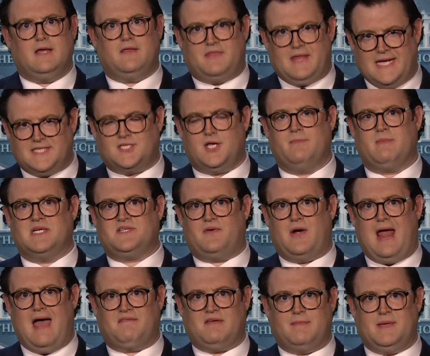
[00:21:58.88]
Thanks so much for
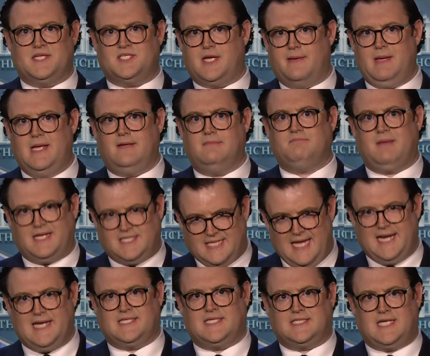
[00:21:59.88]
having me, Jenny.
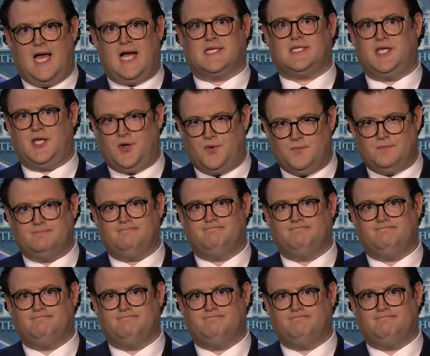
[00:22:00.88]
Excited to talk to you.